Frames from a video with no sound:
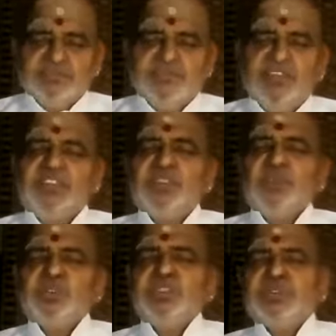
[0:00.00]
And we
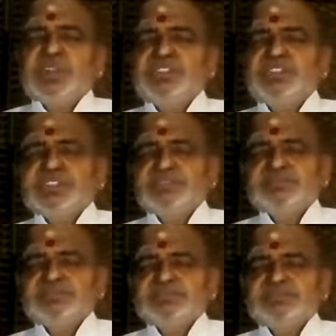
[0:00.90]
close our eyes.
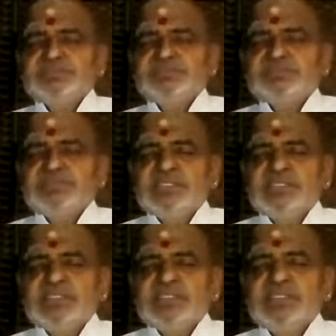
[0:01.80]

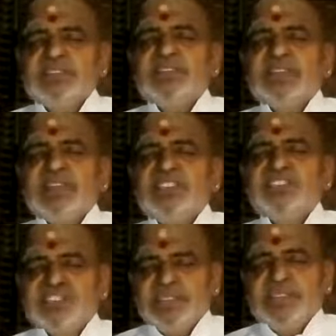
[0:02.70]
Let eyes
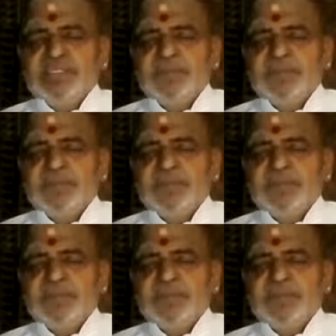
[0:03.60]
see